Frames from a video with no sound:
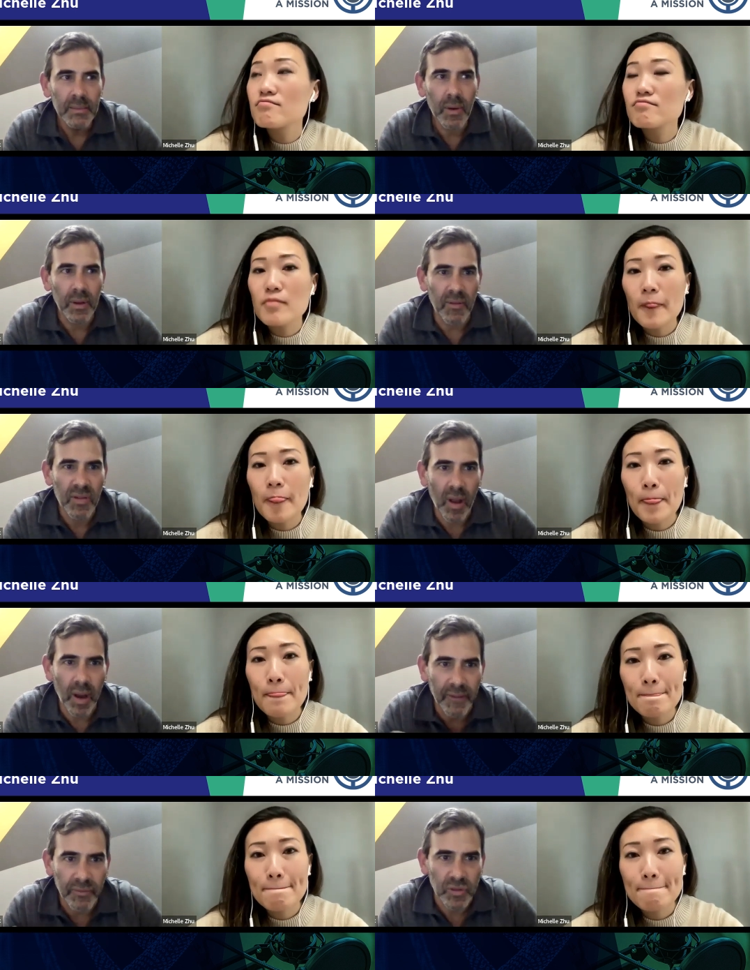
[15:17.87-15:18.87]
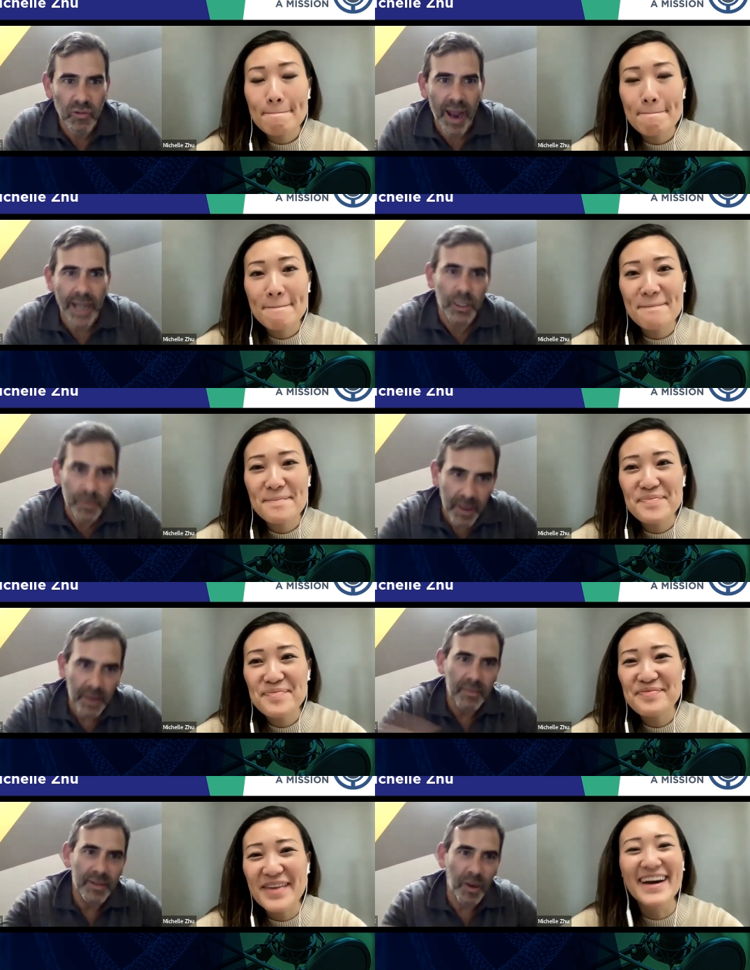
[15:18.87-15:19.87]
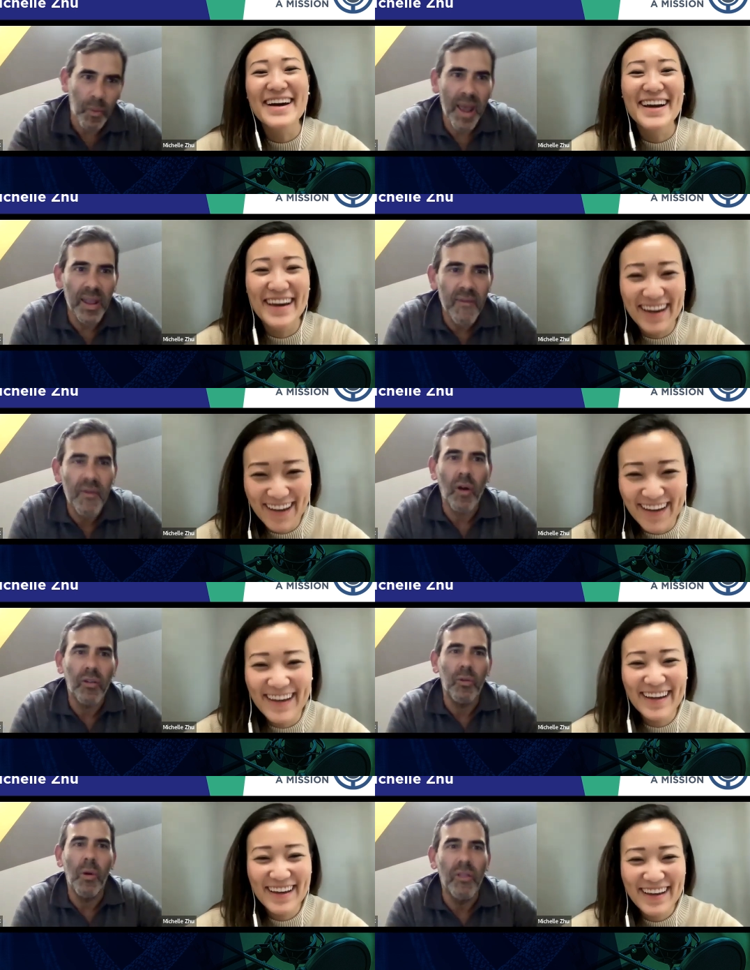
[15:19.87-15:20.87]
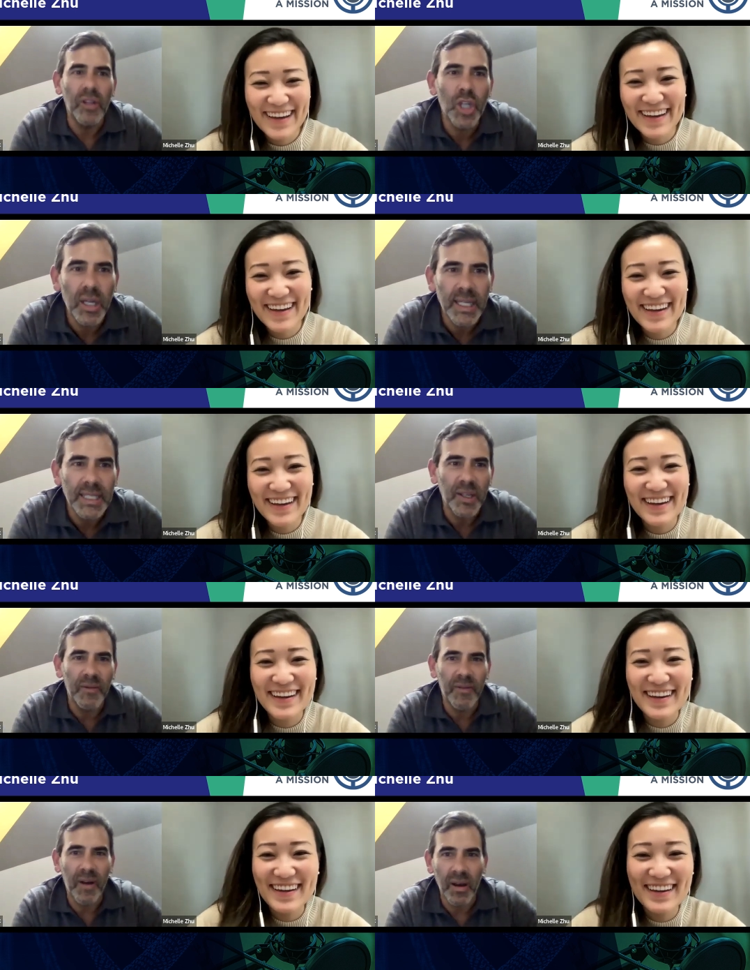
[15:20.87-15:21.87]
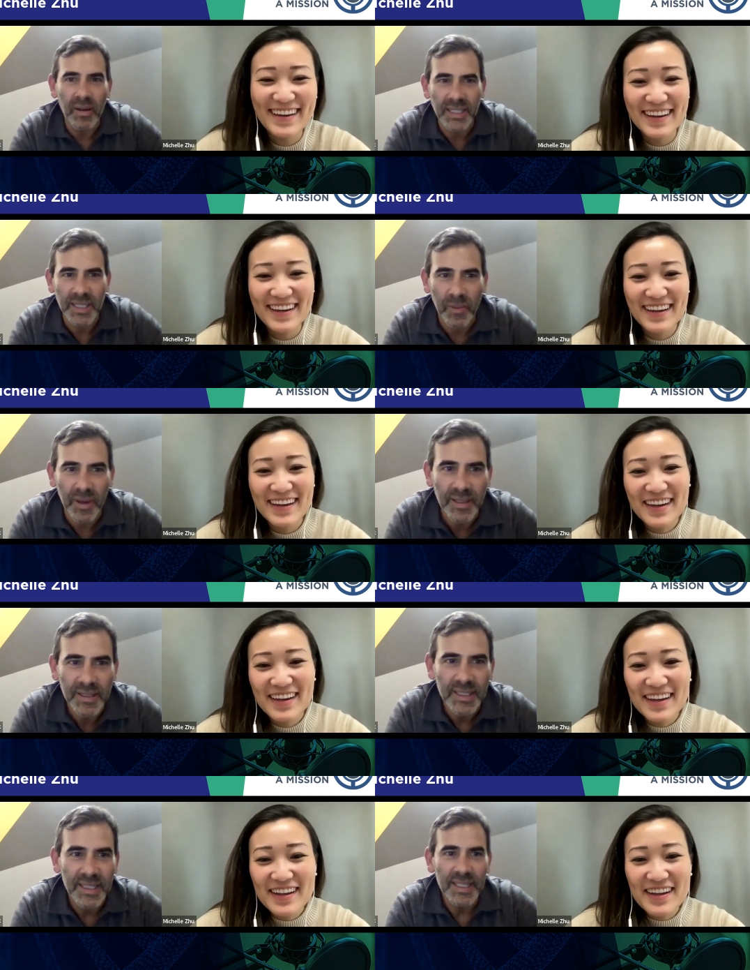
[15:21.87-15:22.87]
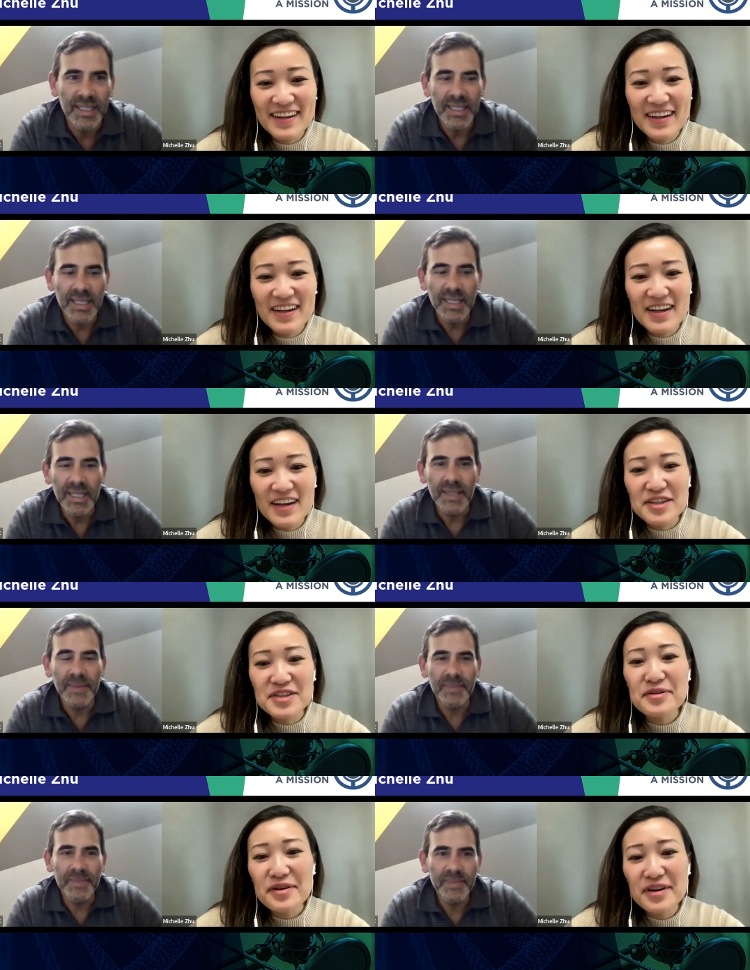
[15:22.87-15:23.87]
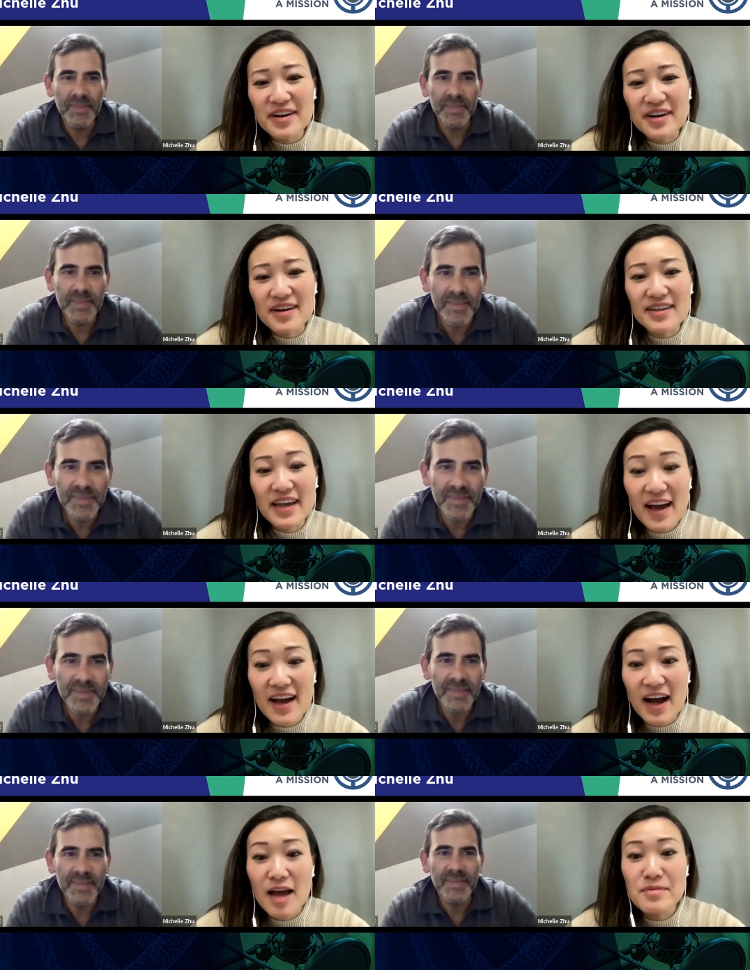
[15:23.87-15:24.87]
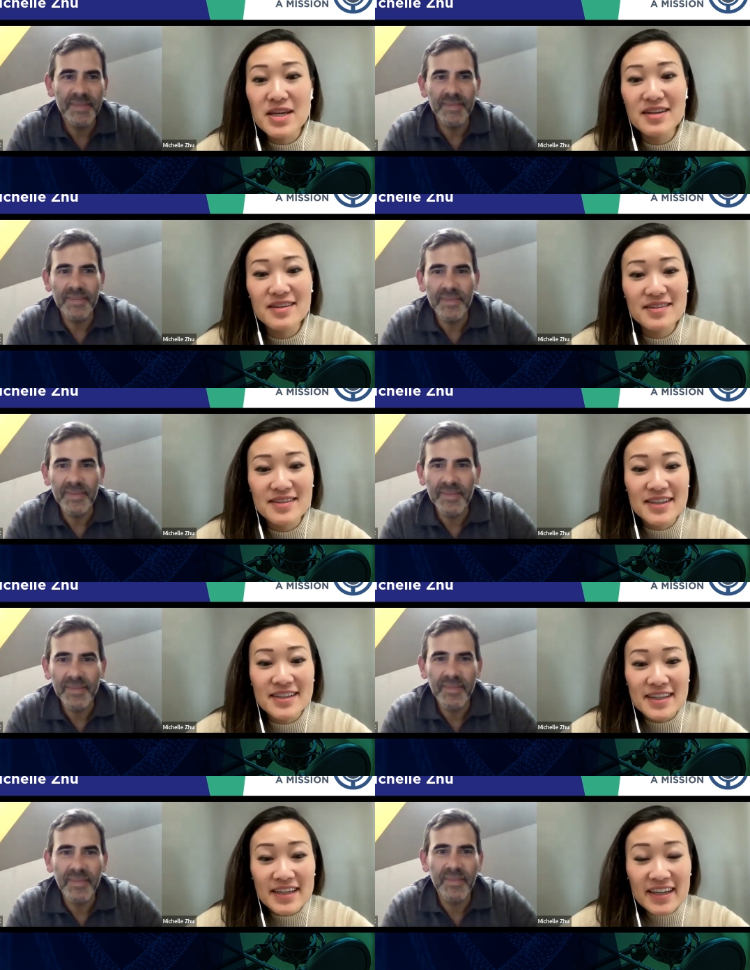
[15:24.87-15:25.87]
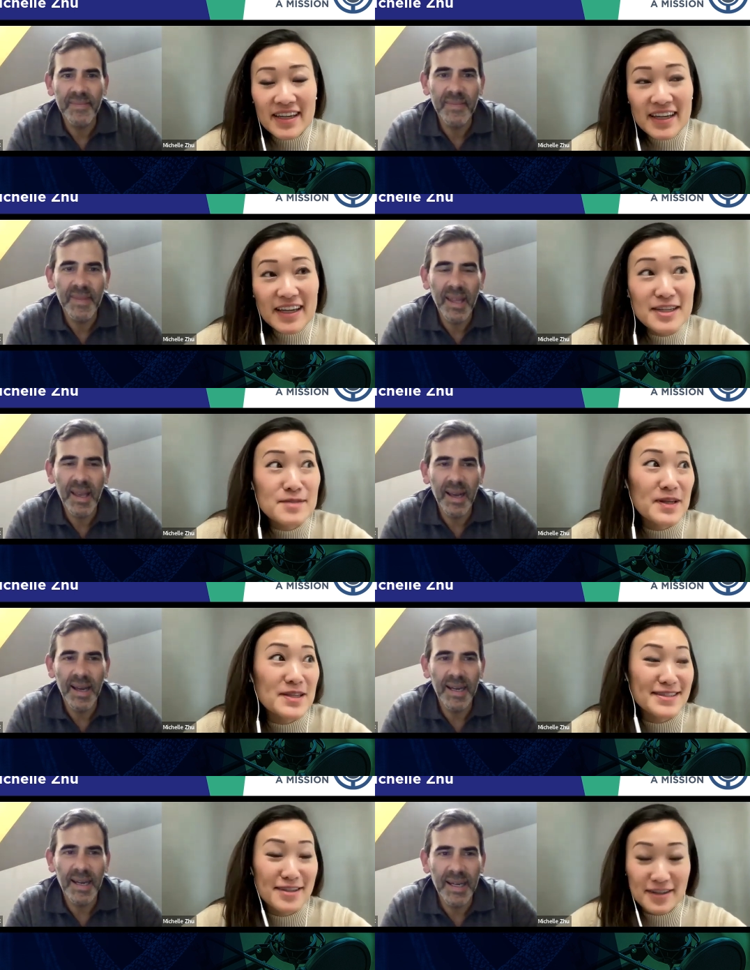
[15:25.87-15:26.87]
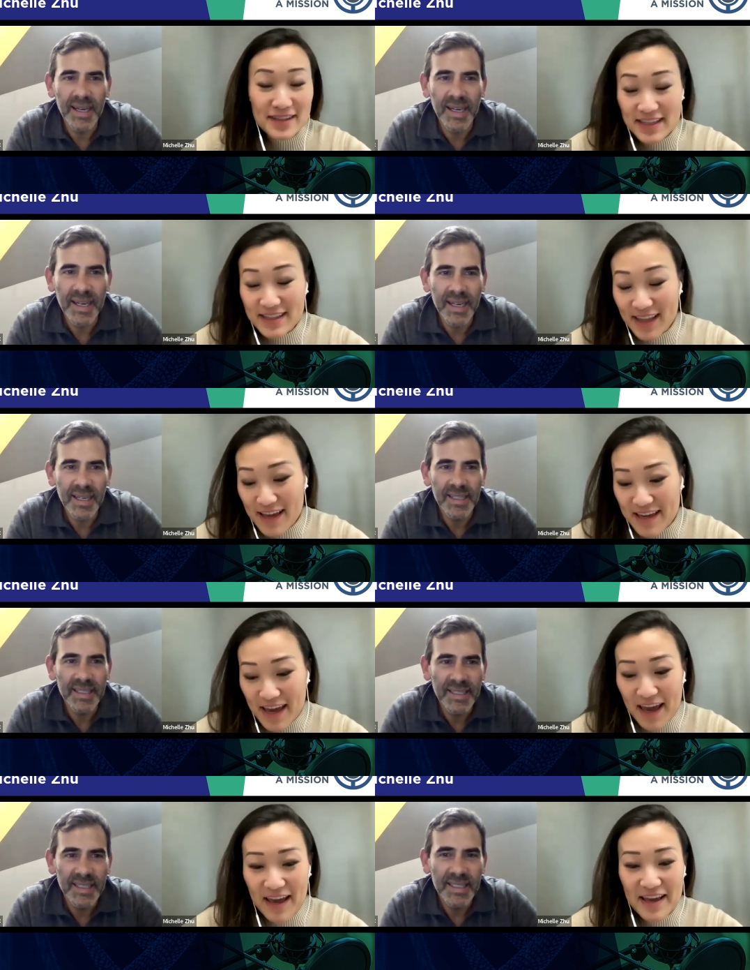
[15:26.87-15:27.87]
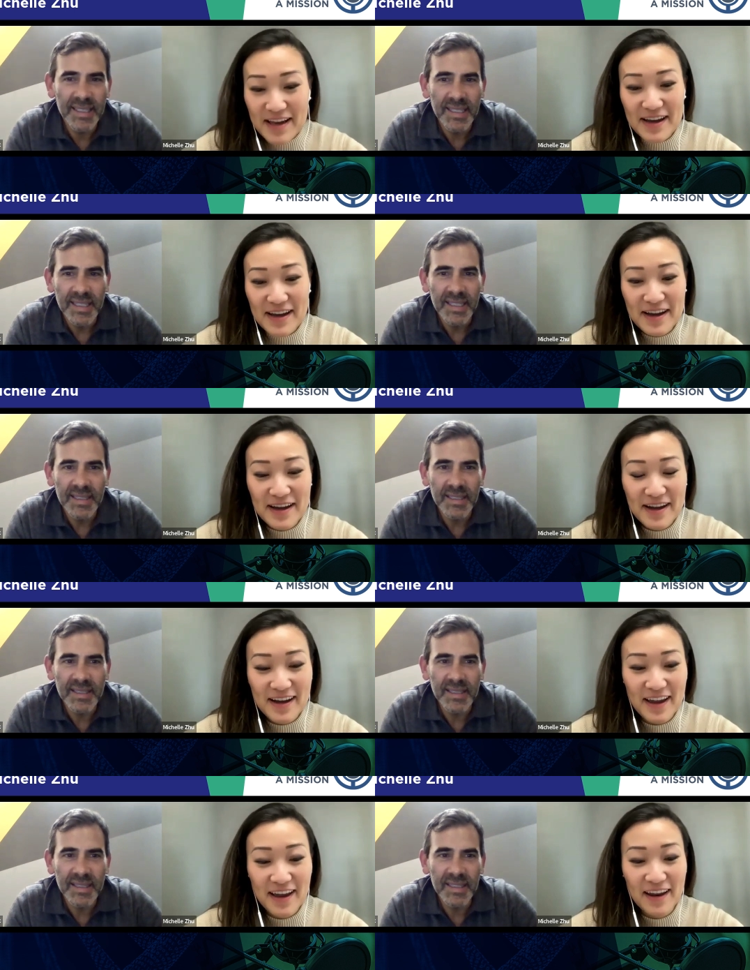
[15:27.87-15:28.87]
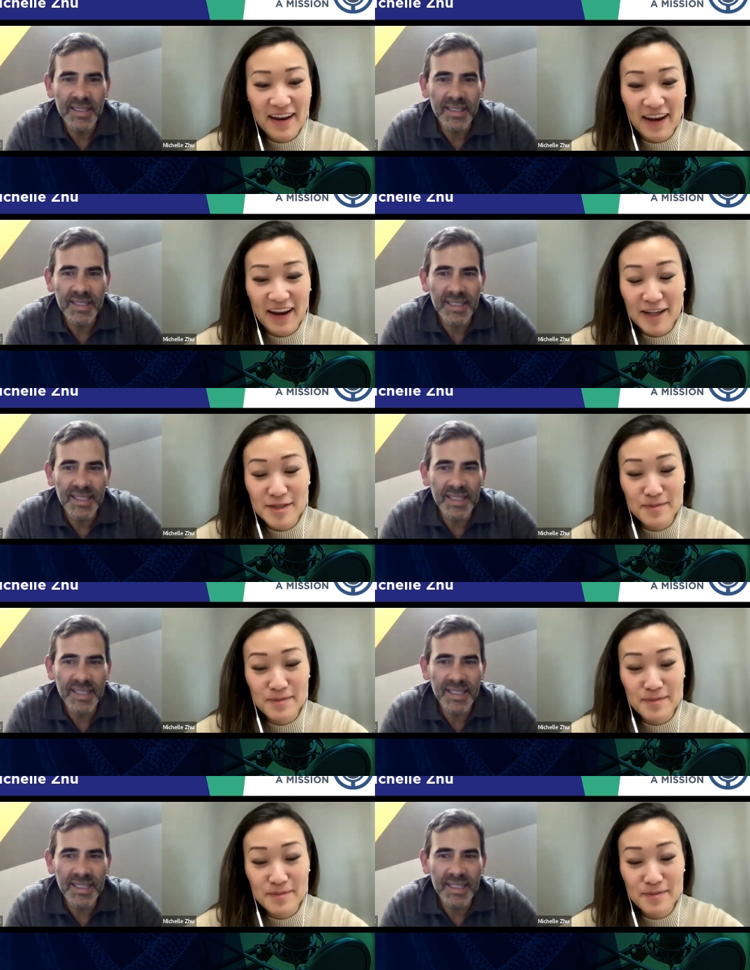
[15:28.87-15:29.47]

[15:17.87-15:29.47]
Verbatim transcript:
Speaker 1: Well, you've started from scratch, but you know where you've got to on the journey so far, as it were.
Speaker 2: Sure. Yeah. I mean, it has been certainly like a it's